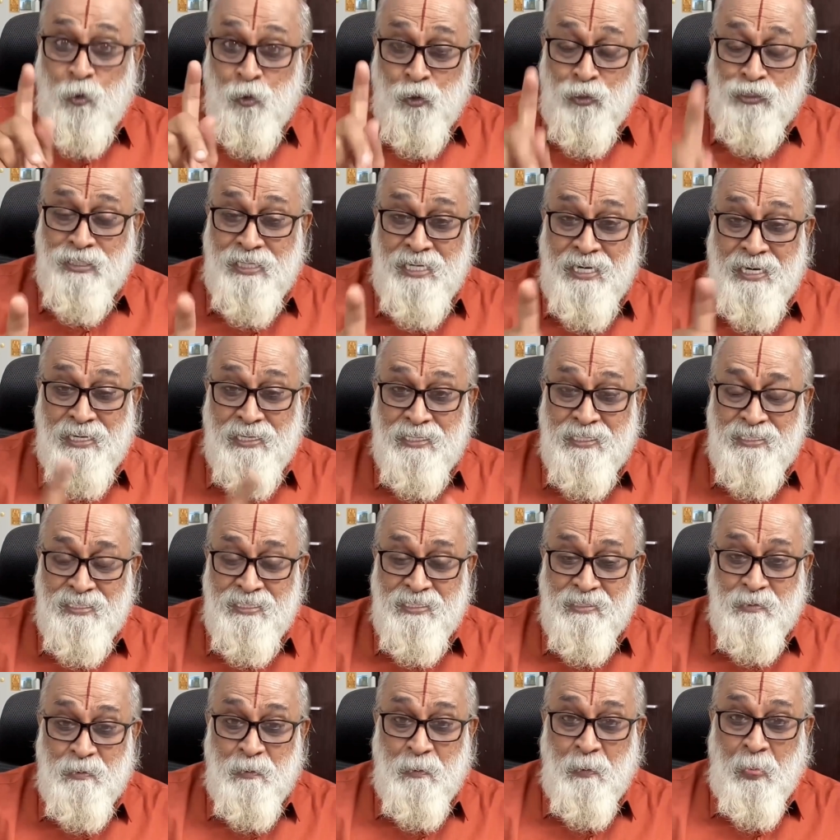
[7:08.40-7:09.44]
Those
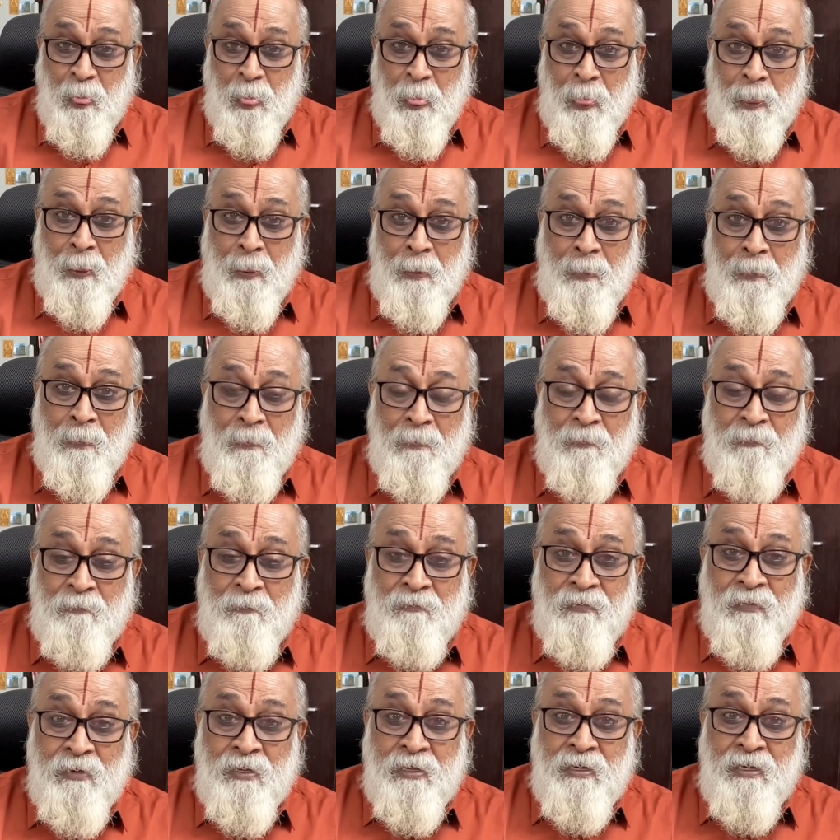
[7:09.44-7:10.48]
days,
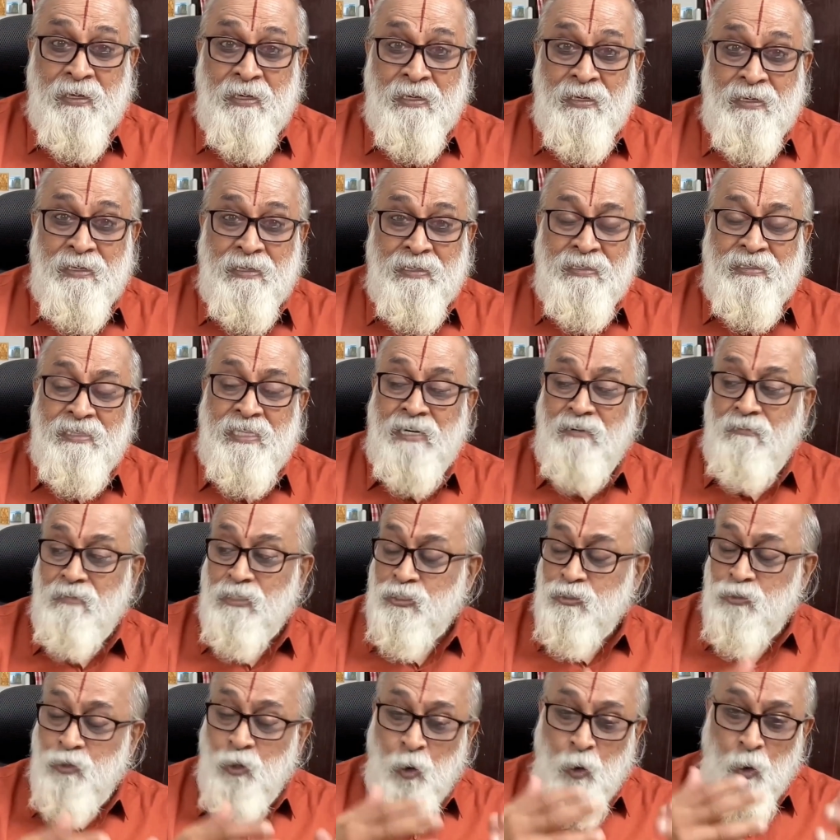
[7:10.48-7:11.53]
there
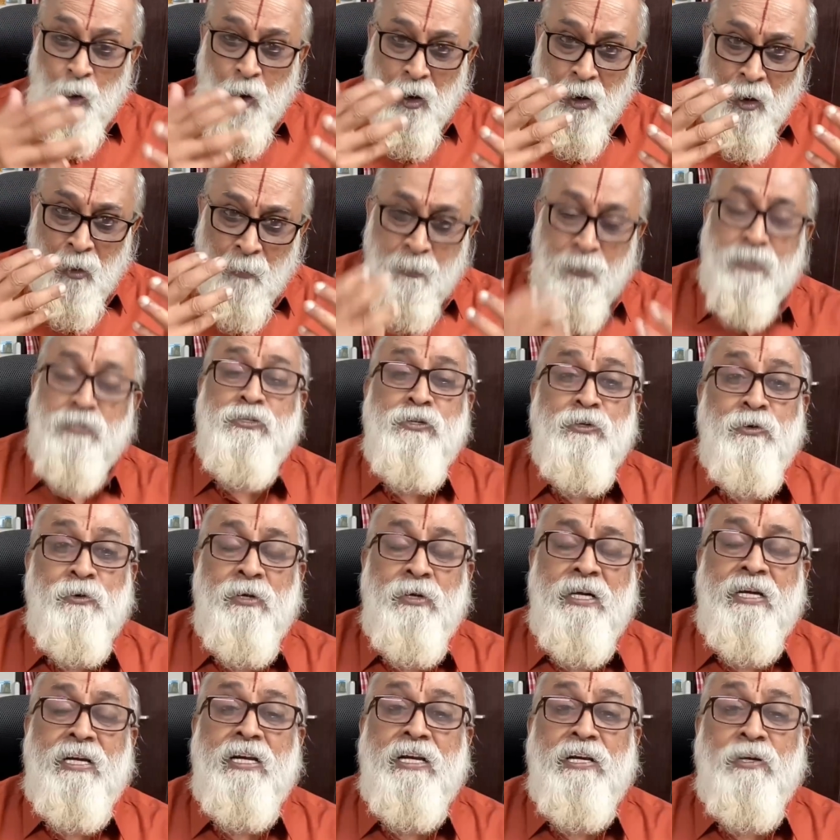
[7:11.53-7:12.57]
was no
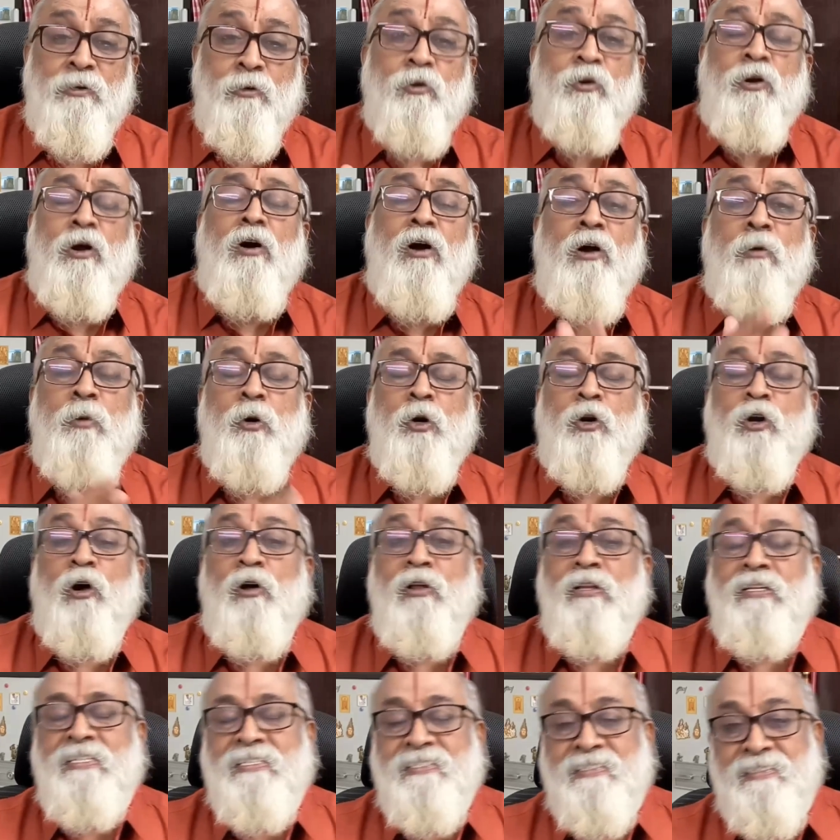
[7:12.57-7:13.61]
opportunity to talk
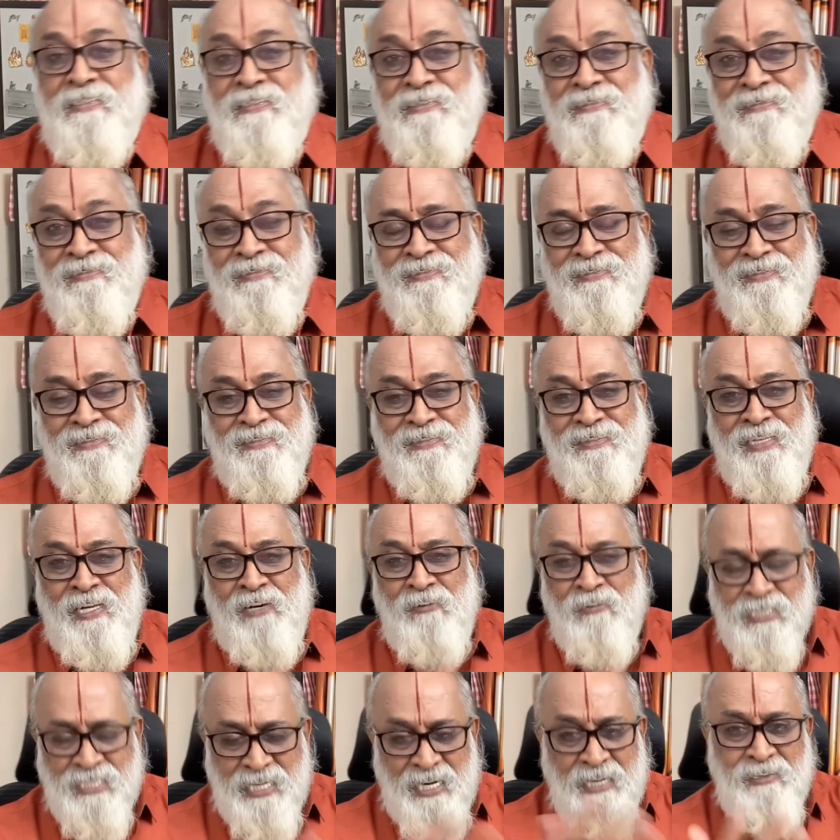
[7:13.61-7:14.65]
about all this.
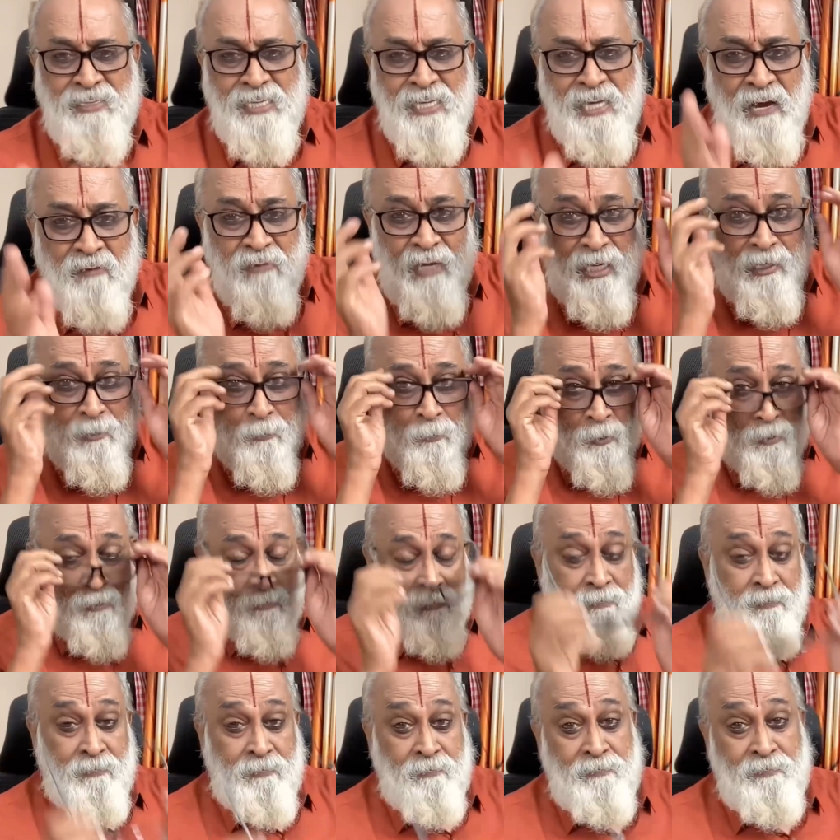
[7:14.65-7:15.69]
There was nothing
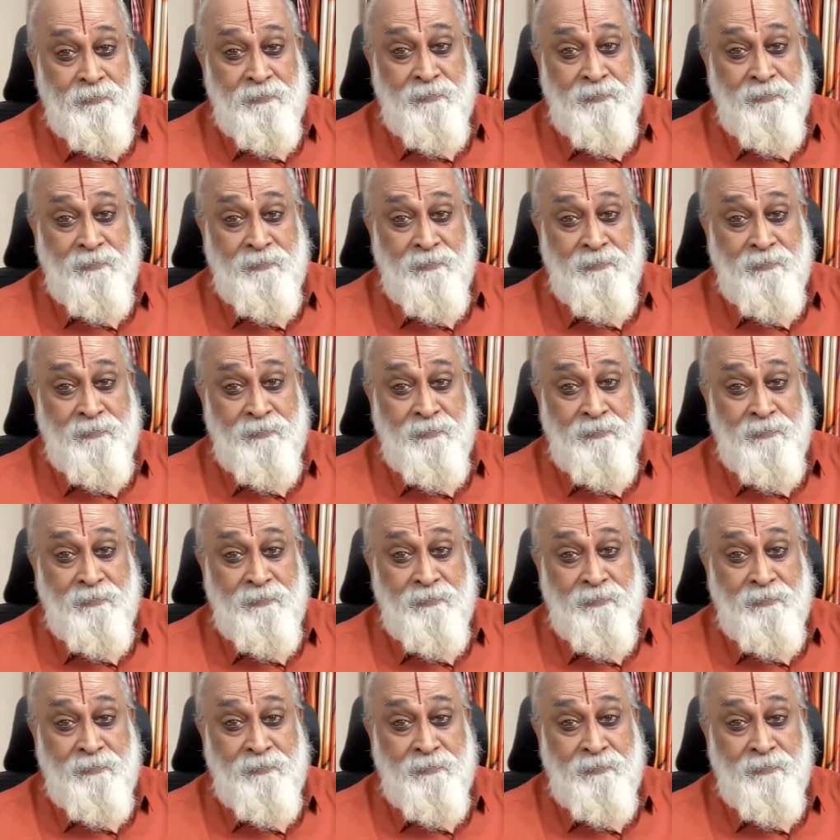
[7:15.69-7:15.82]
available.